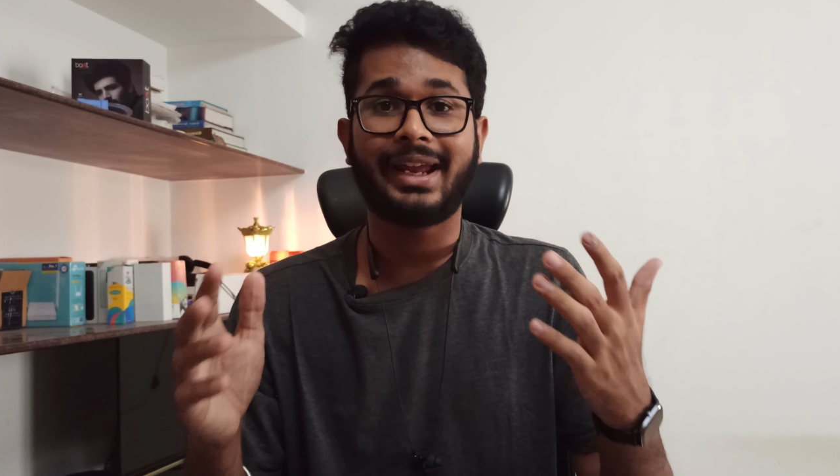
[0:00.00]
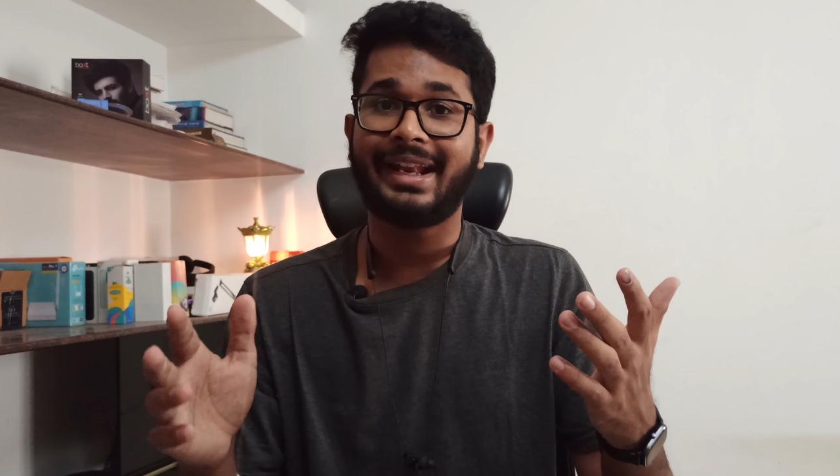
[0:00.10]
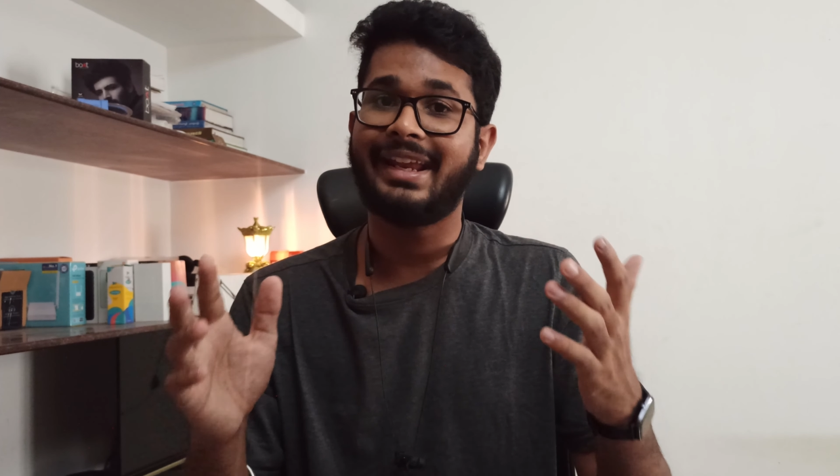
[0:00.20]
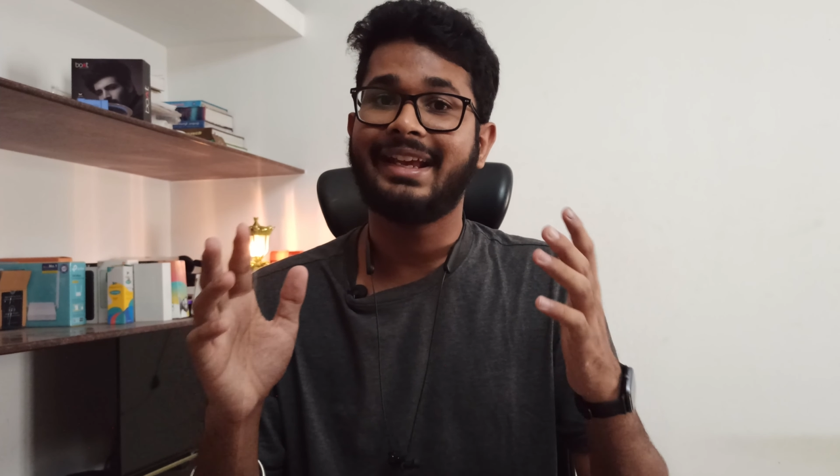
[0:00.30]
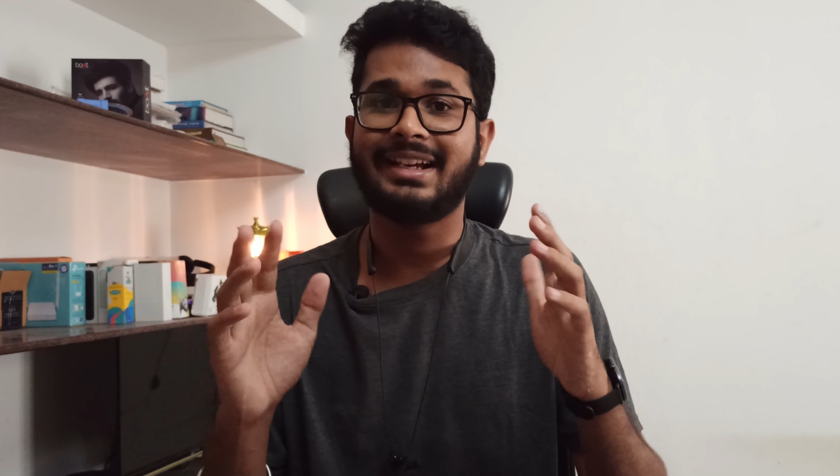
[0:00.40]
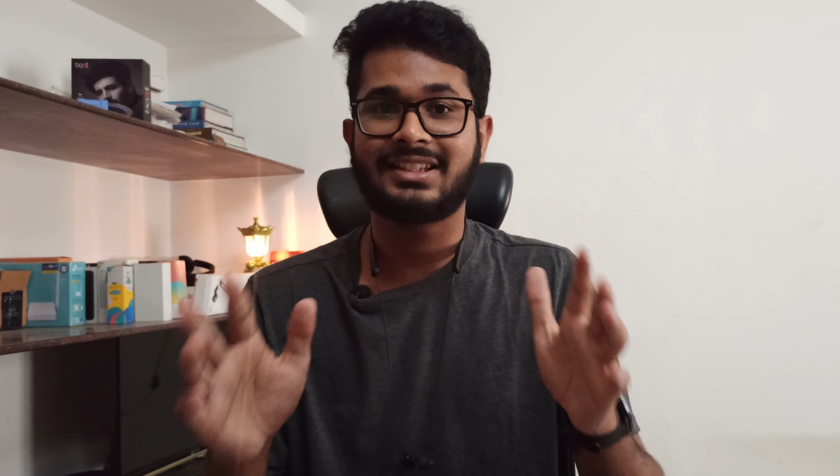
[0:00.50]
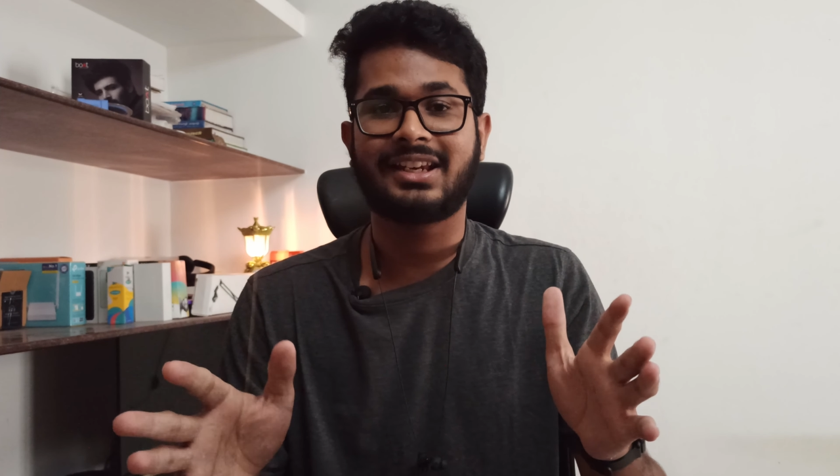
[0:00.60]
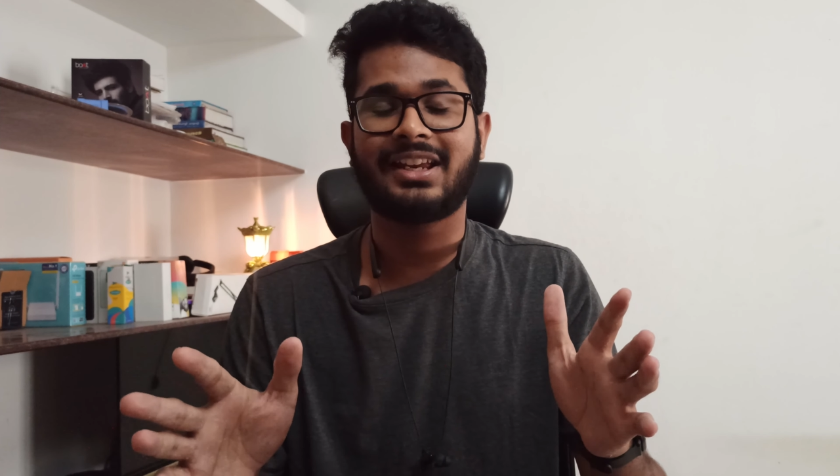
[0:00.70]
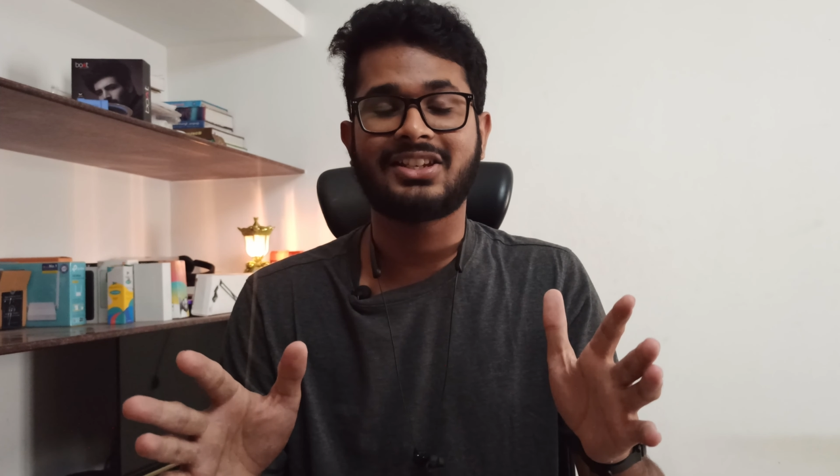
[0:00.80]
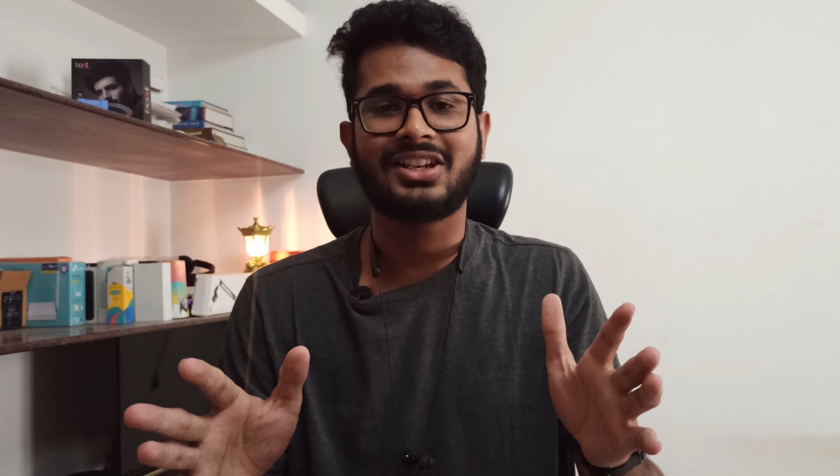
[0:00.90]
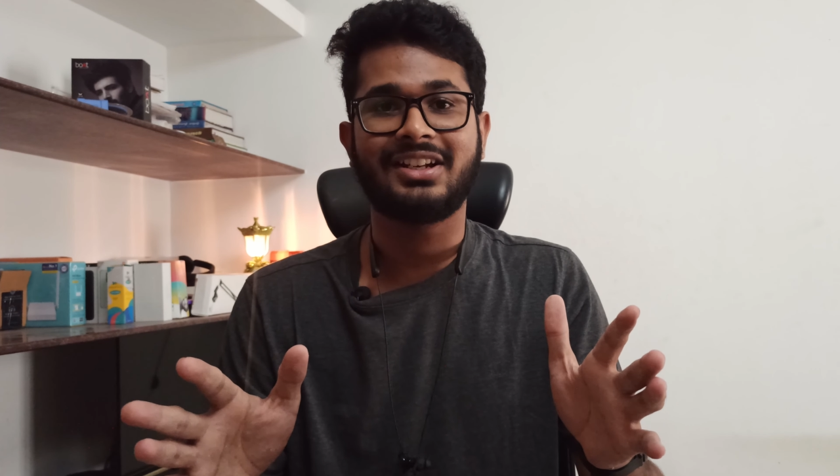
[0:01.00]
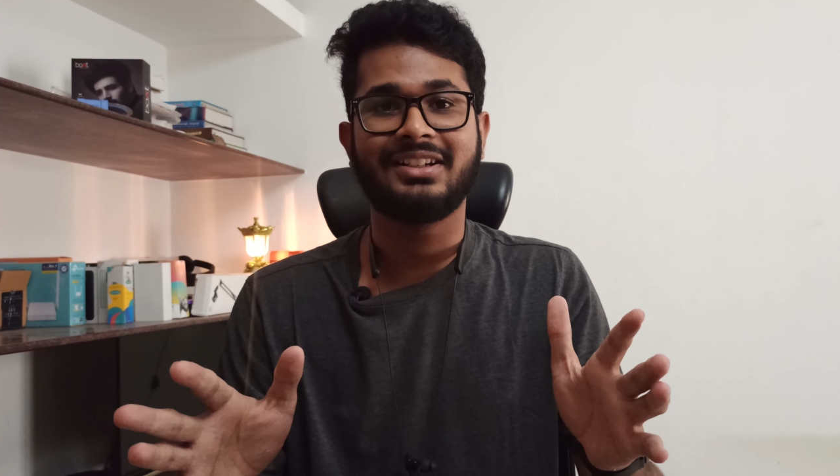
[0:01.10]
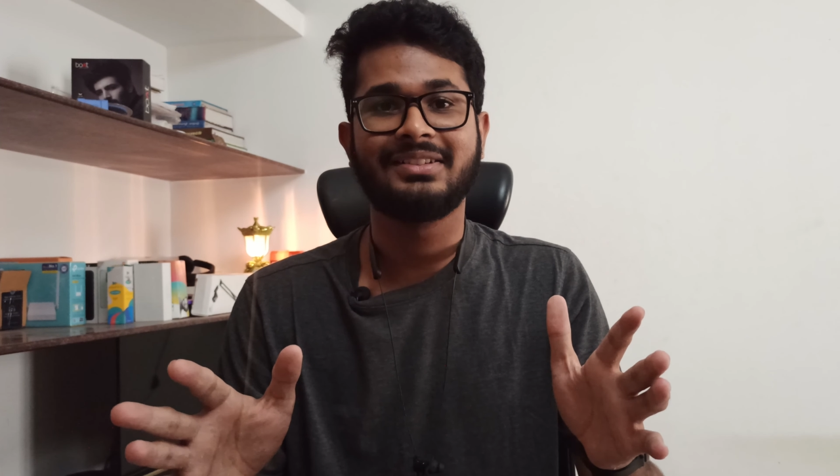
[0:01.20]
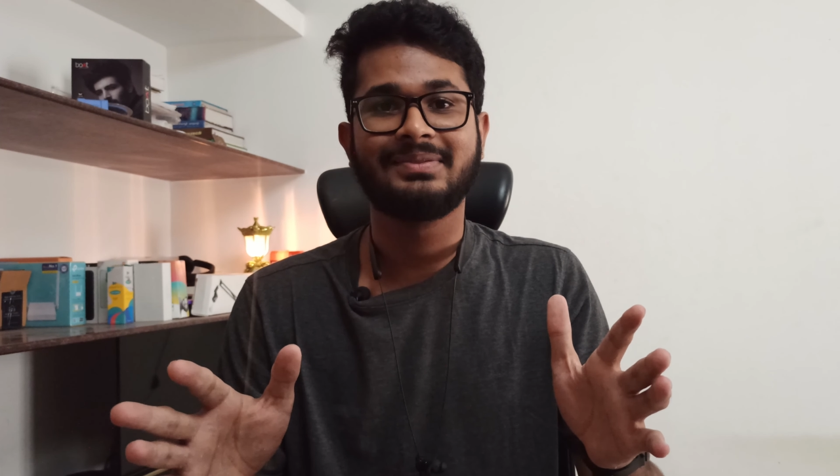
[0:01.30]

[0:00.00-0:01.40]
any hesitation.